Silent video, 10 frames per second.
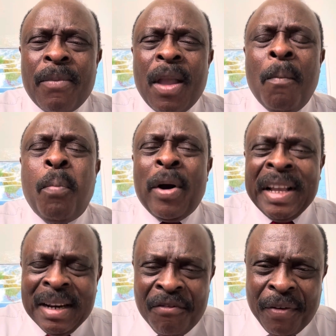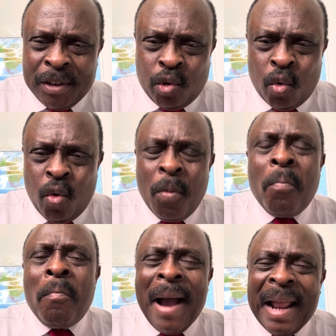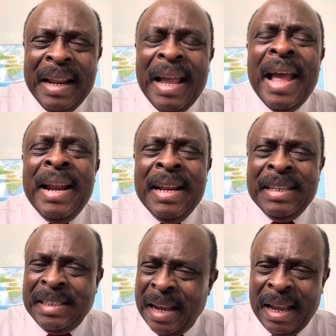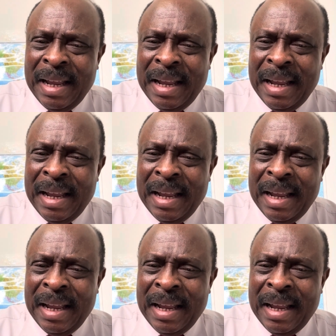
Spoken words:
Burkina Faso, Mali, and Niger,